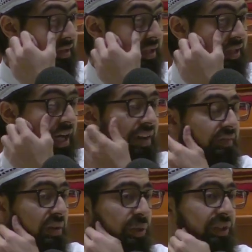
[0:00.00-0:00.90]
and he says,
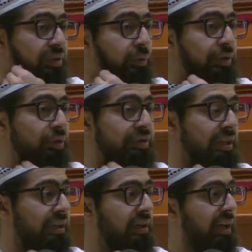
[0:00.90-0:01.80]
I've committed so-and-so
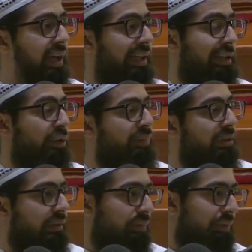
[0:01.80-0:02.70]
sin, and now I'm
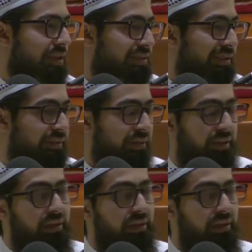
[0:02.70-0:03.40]
pregnant from that sin.